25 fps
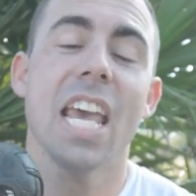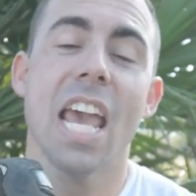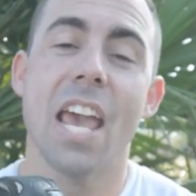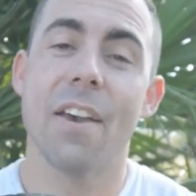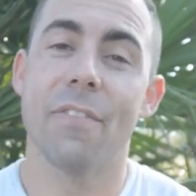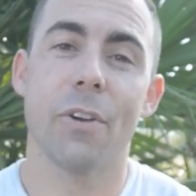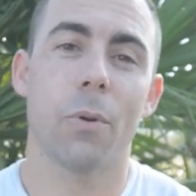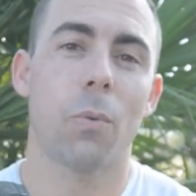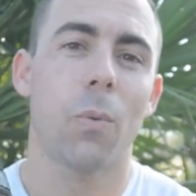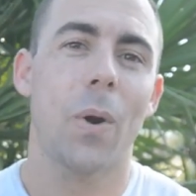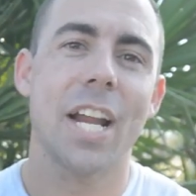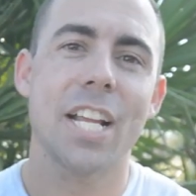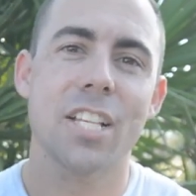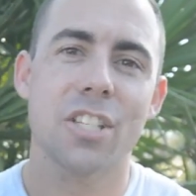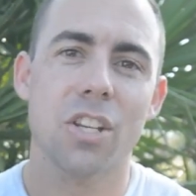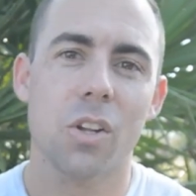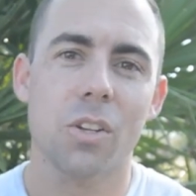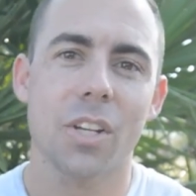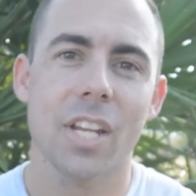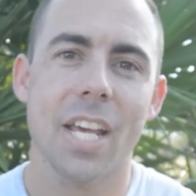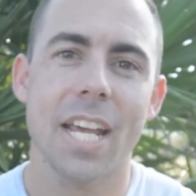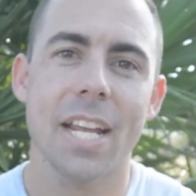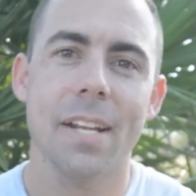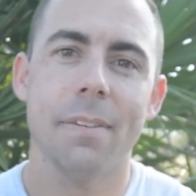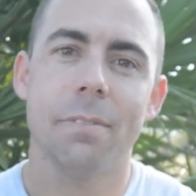if it rains all
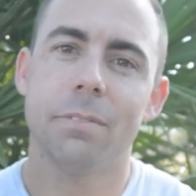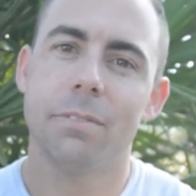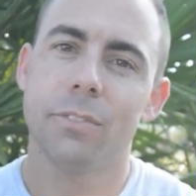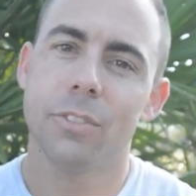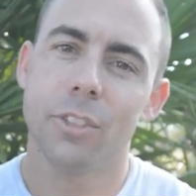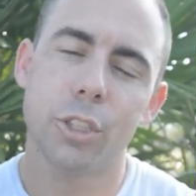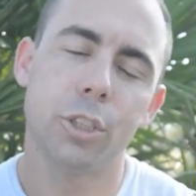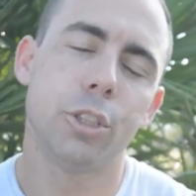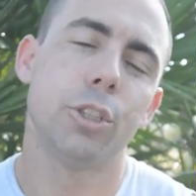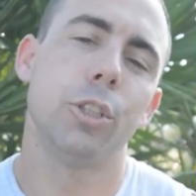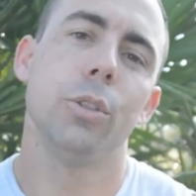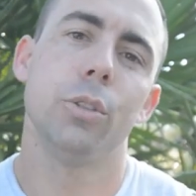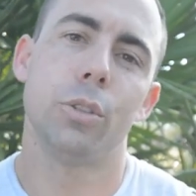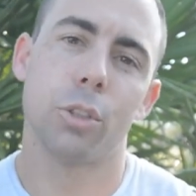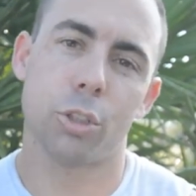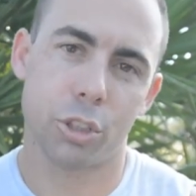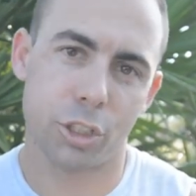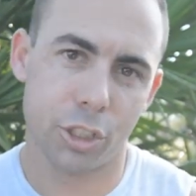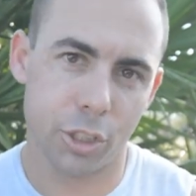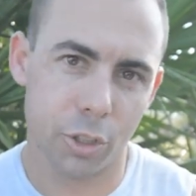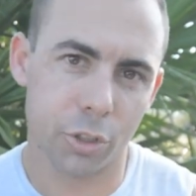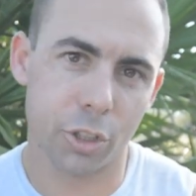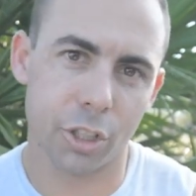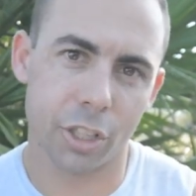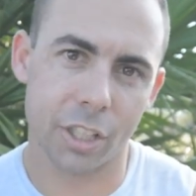day, your shoes are
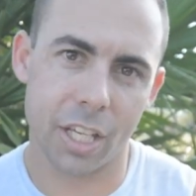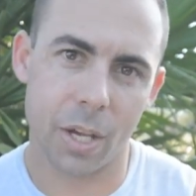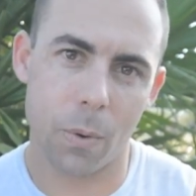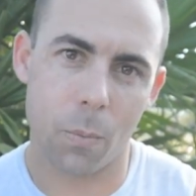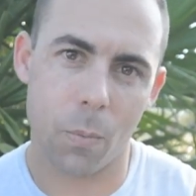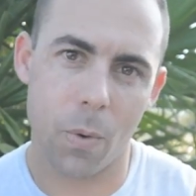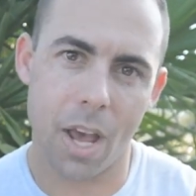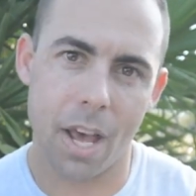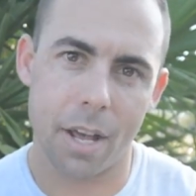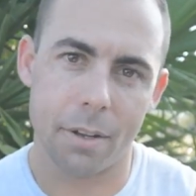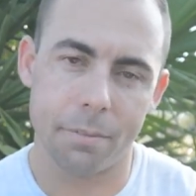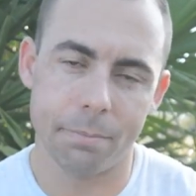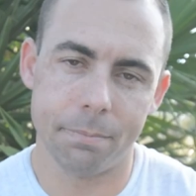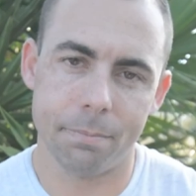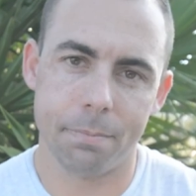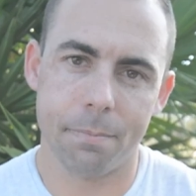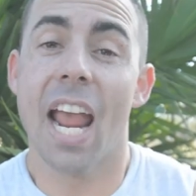still gonna get wet.